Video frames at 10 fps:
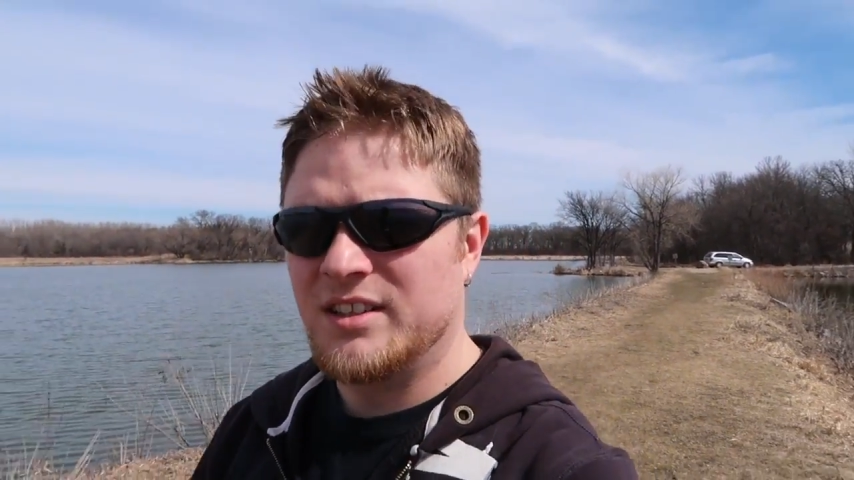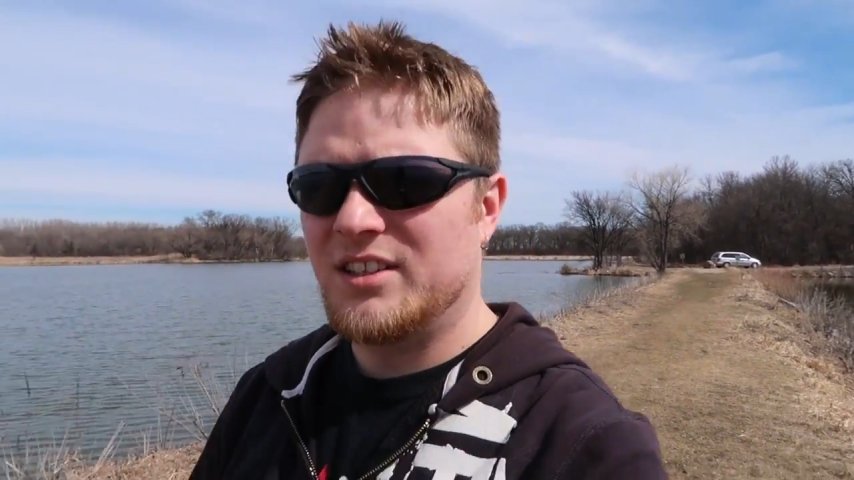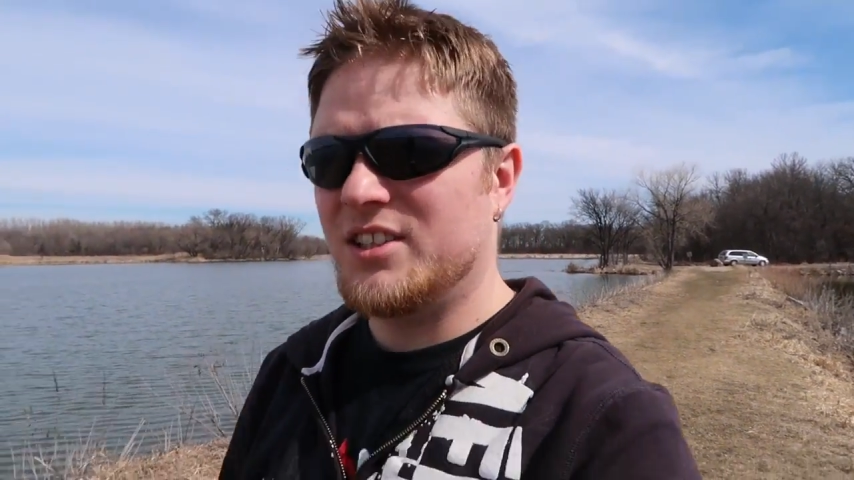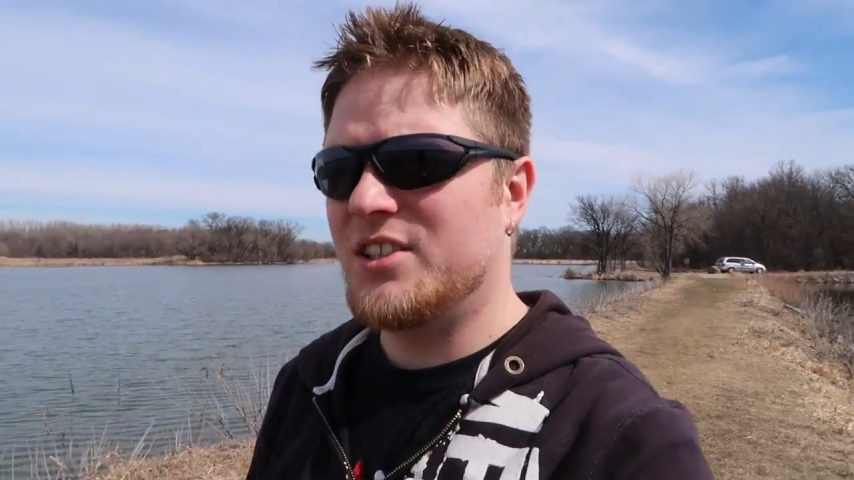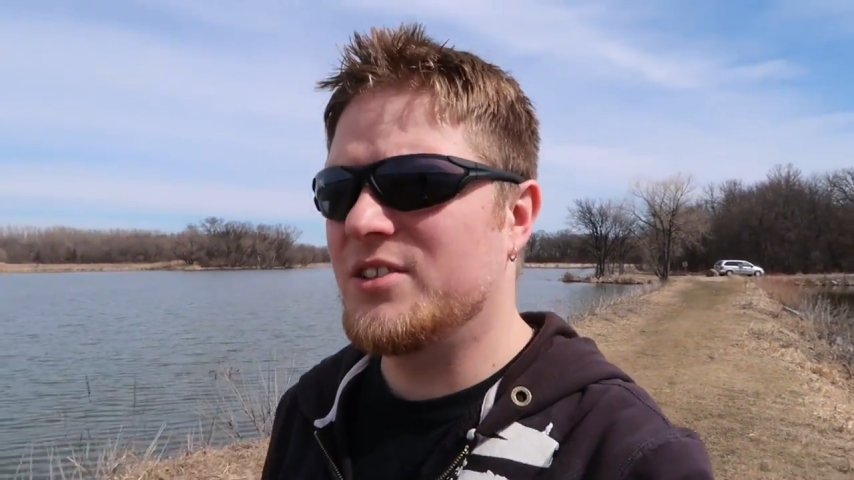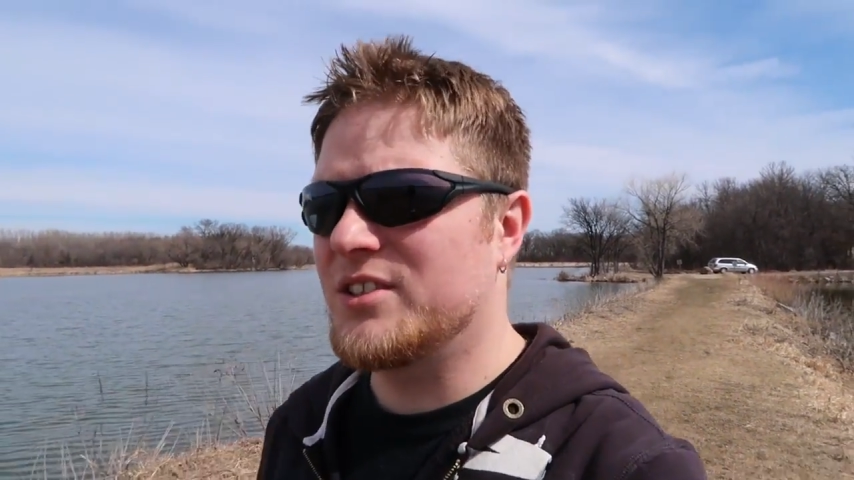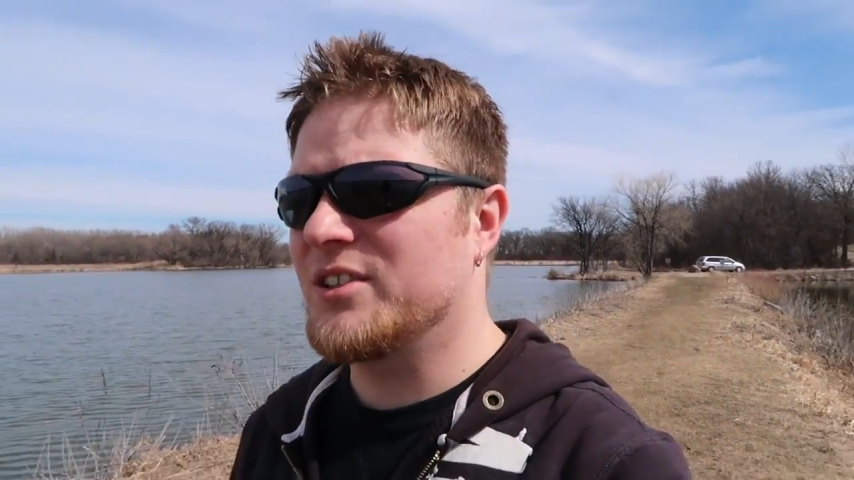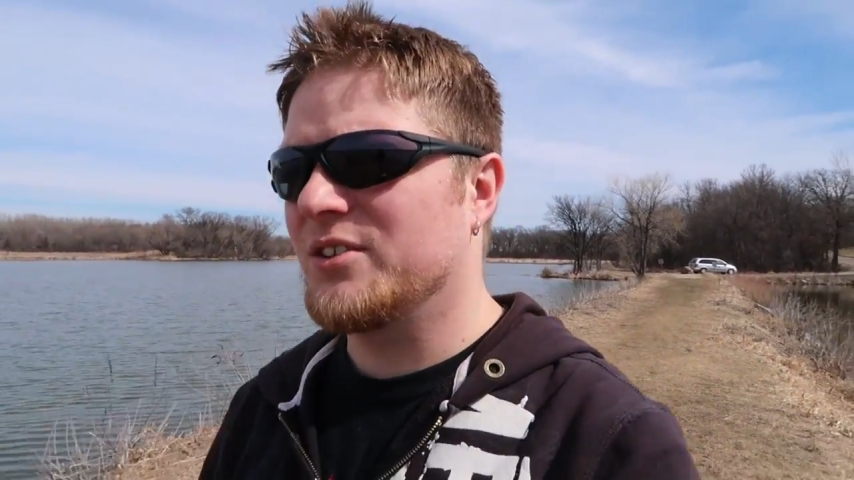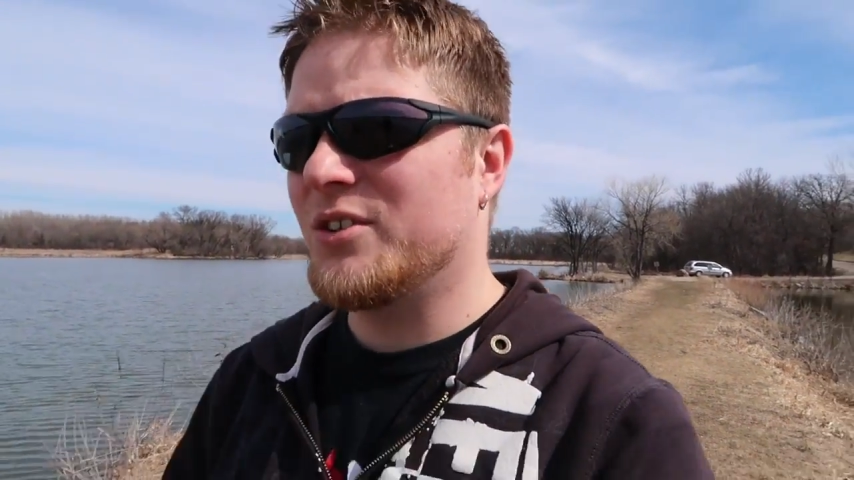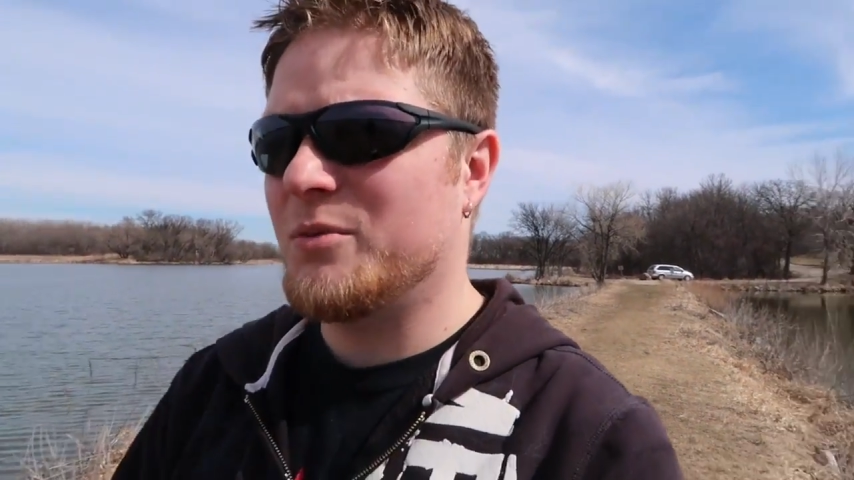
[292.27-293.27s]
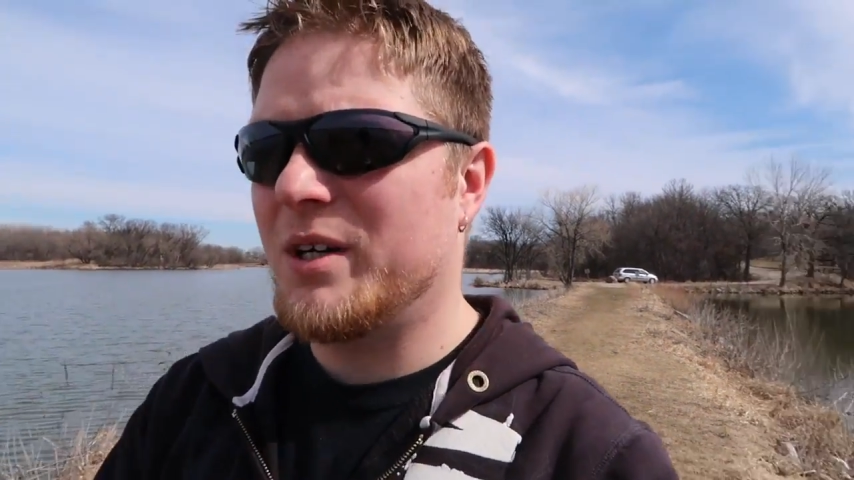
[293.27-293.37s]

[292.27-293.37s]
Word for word: Just shoes and Corona